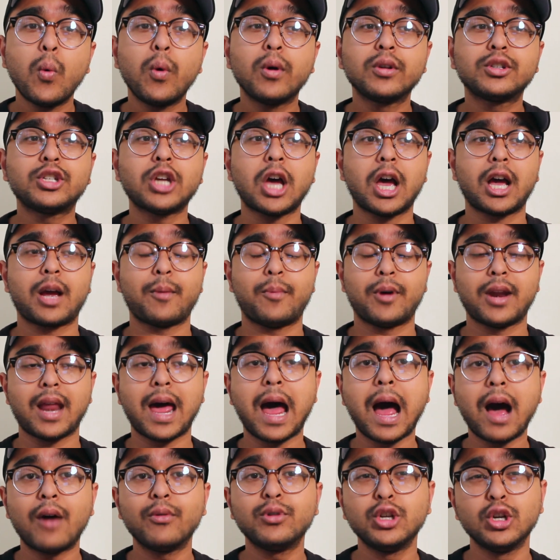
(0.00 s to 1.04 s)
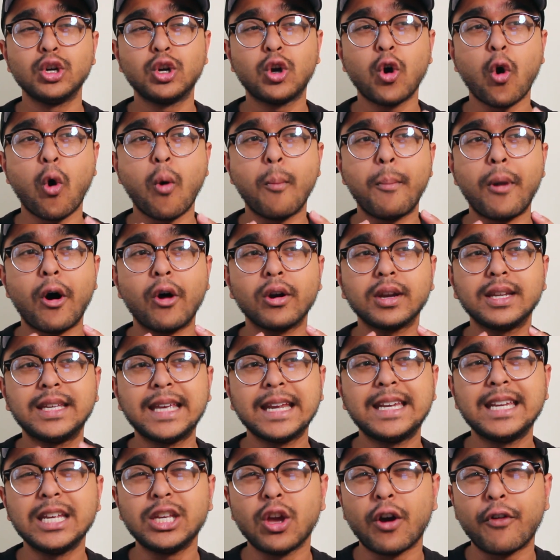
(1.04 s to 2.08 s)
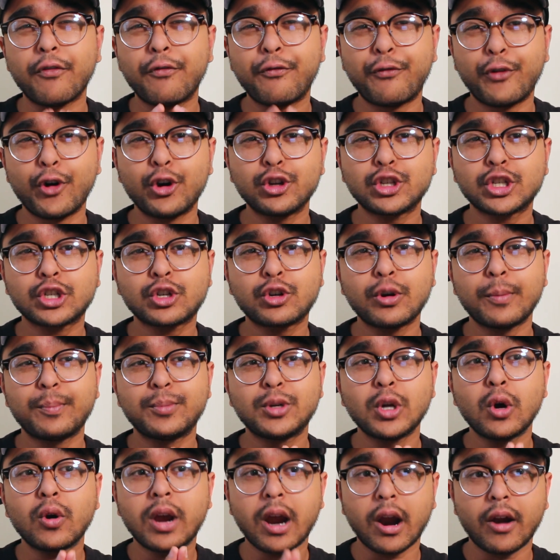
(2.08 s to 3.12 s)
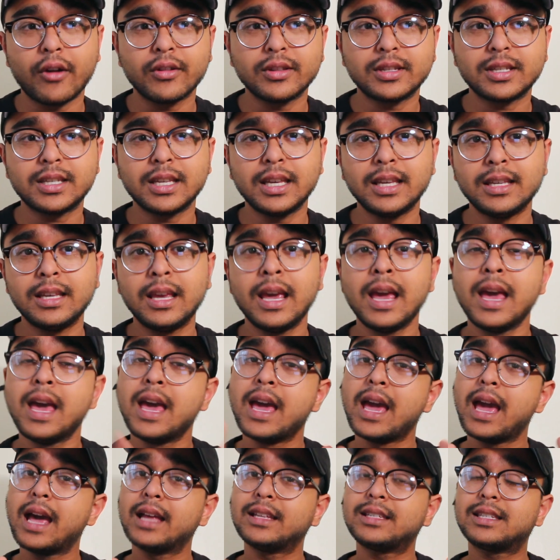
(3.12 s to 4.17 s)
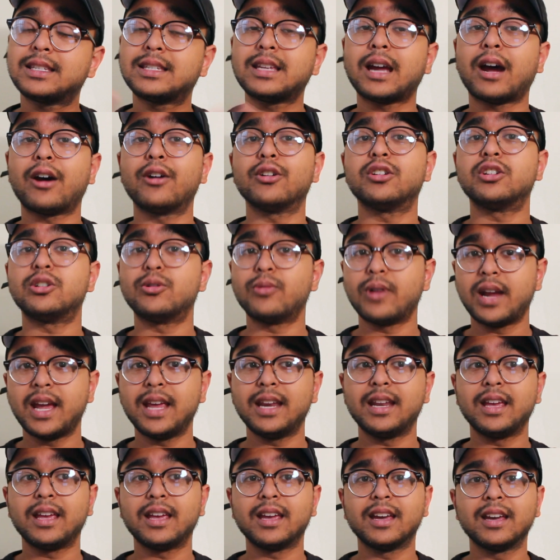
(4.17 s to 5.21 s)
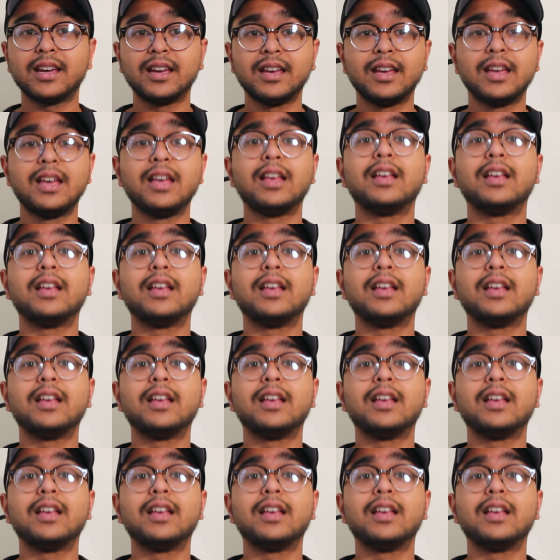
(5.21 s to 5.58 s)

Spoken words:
we'll talk about how do you go about getting your first cryptocurrency and start trading.